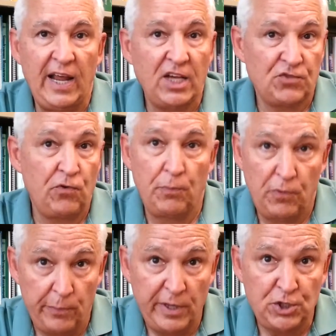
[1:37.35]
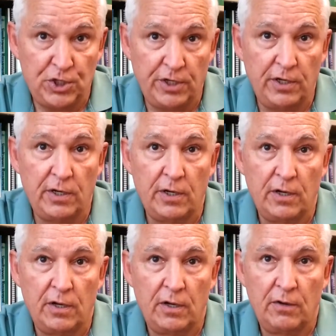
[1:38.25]
ask for permission
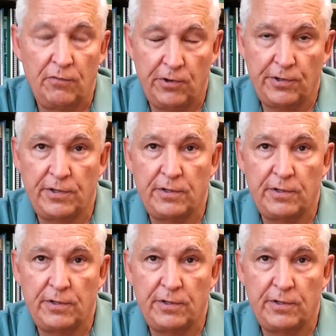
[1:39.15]
for